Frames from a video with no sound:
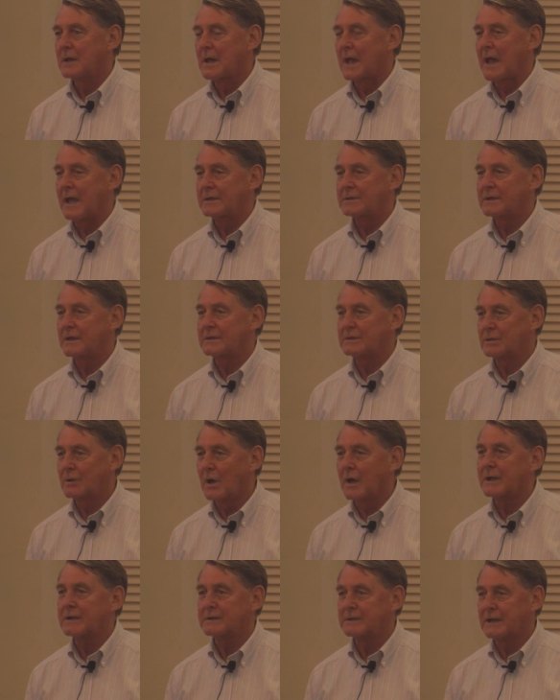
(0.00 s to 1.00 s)
As, as an
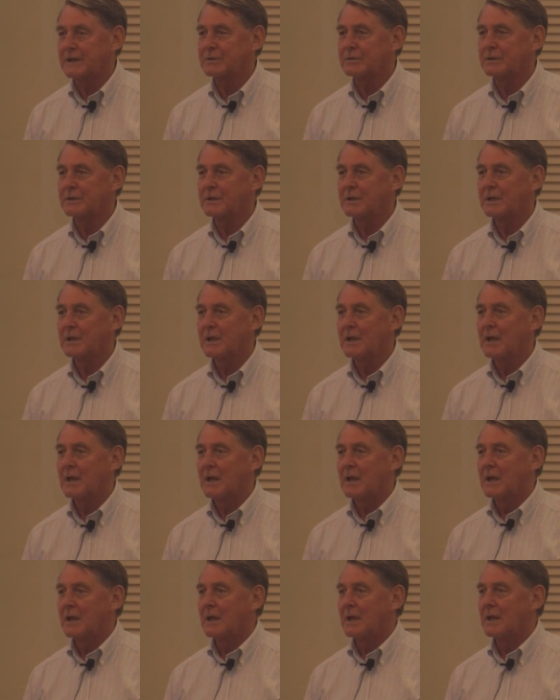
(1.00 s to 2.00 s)
organization. Oh,
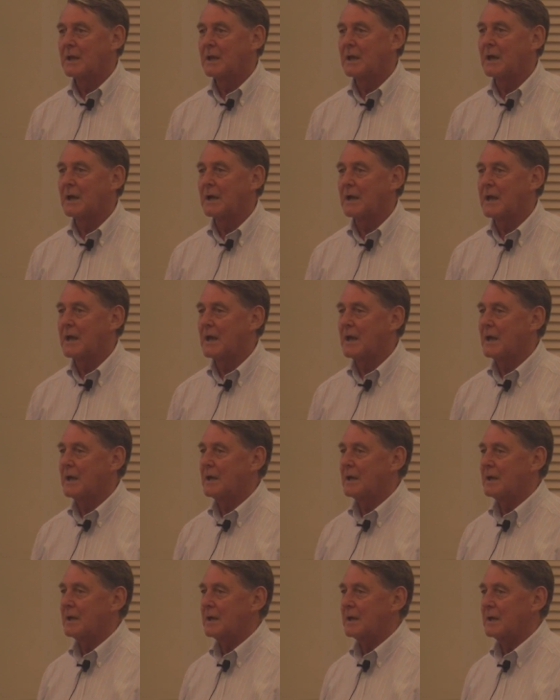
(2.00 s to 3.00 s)
yeah. yeah. Yeah, because
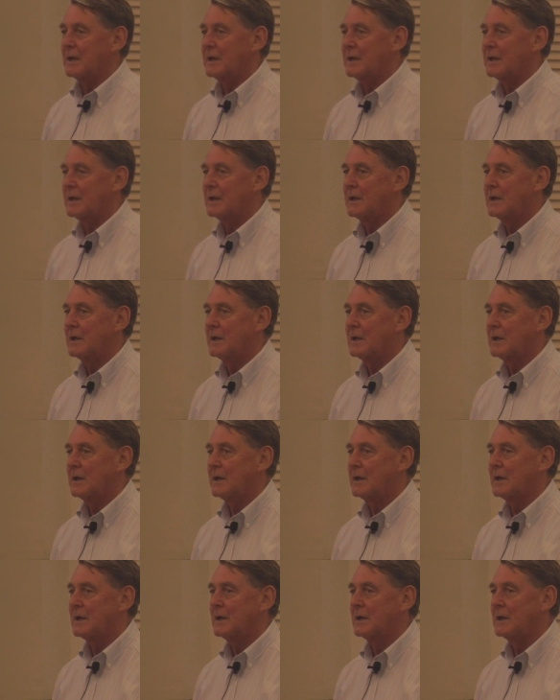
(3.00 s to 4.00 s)
they worked with the
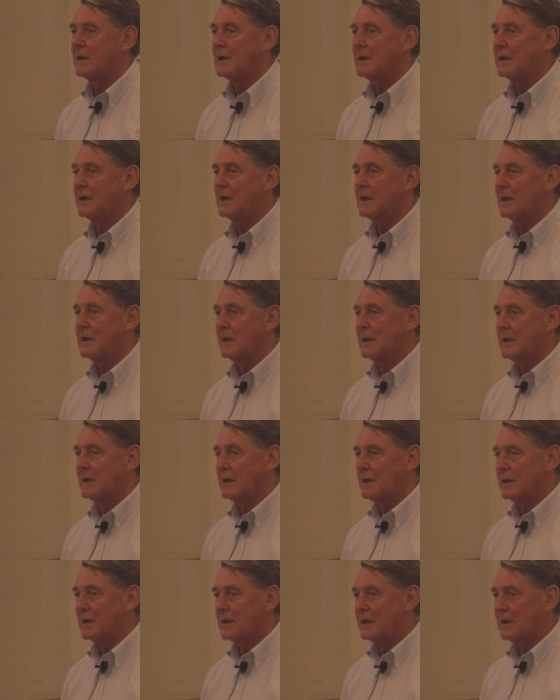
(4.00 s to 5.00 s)
Boston
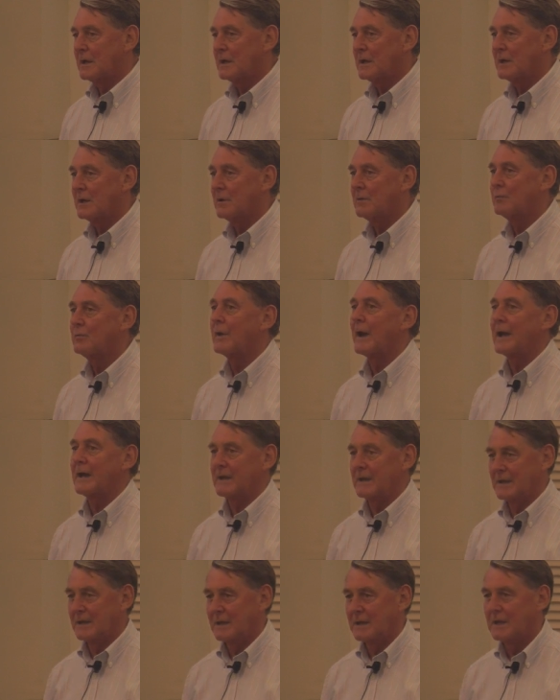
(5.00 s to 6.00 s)
Dispensary. Right
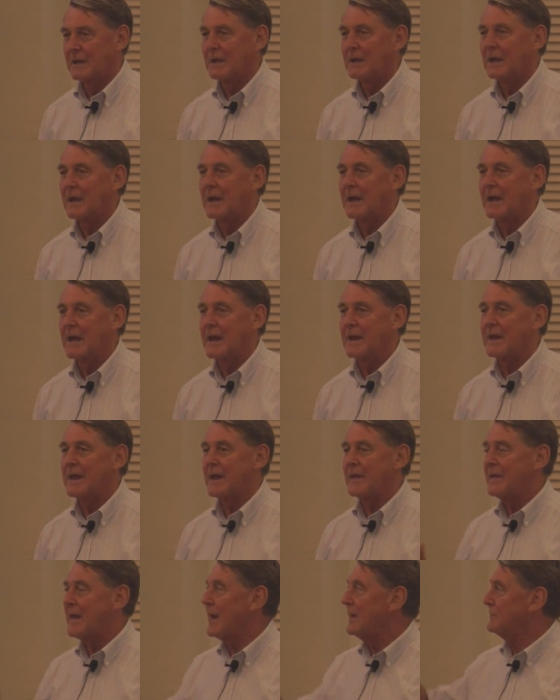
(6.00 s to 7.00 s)
and,
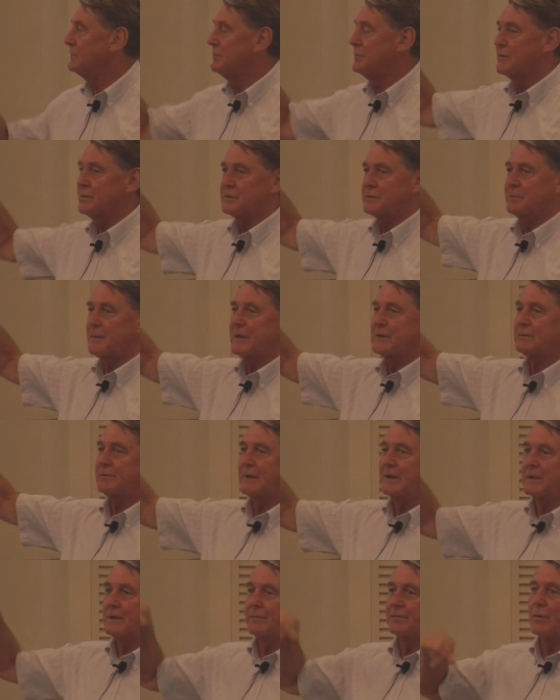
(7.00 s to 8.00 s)
and that
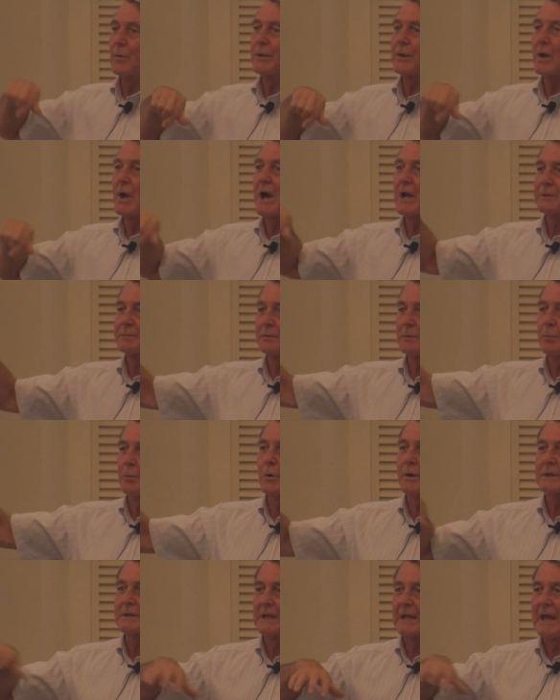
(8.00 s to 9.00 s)
dispensary and the floating hospital
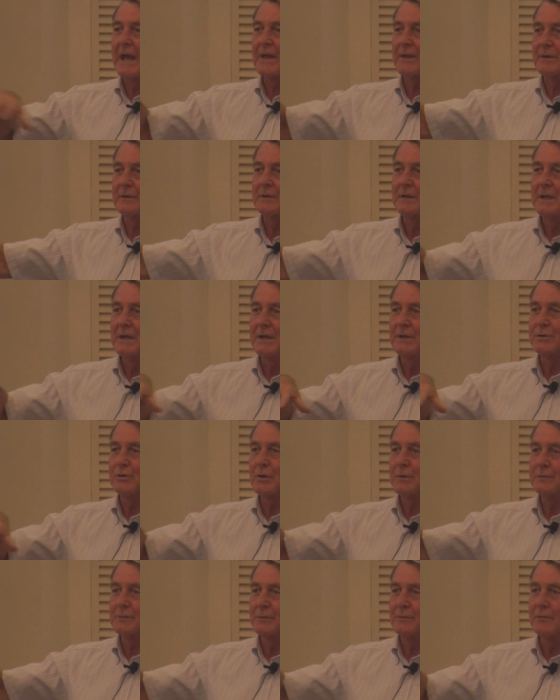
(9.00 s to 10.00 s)
worked together in
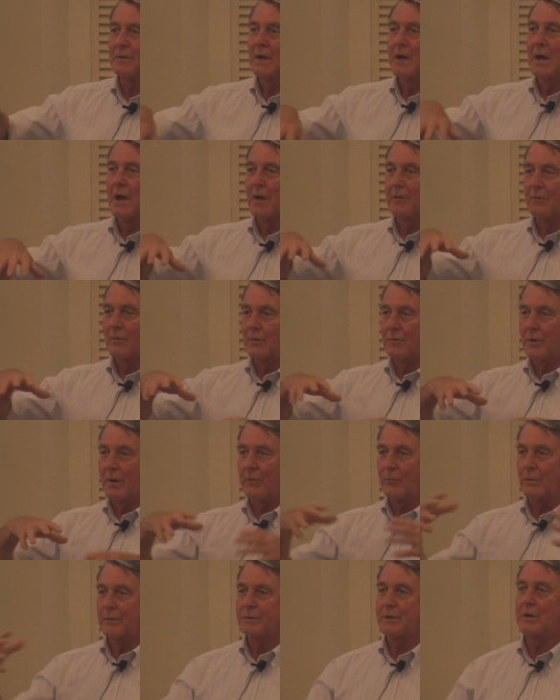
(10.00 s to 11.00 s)
terms of, of,
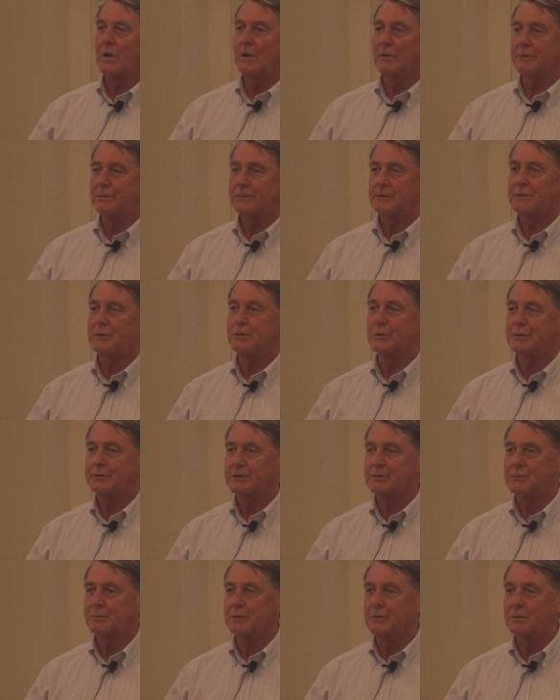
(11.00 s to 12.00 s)
of what the, uh, the
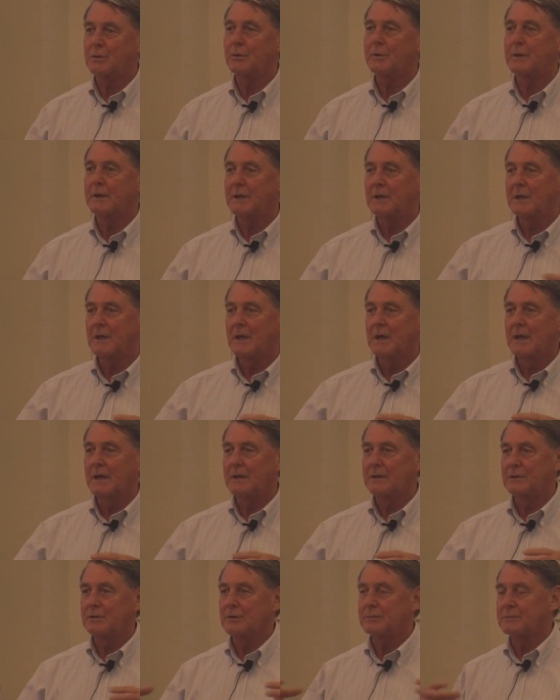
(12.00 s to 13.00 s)
nurses were doing
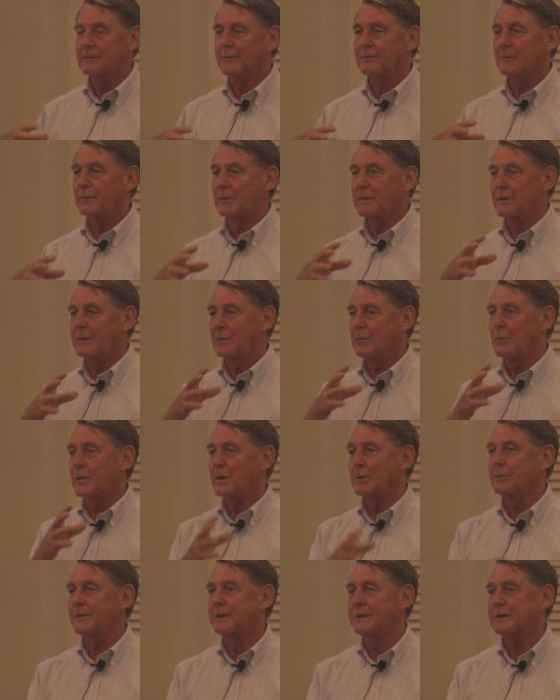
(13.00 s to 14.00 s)
in terms of whether they were working with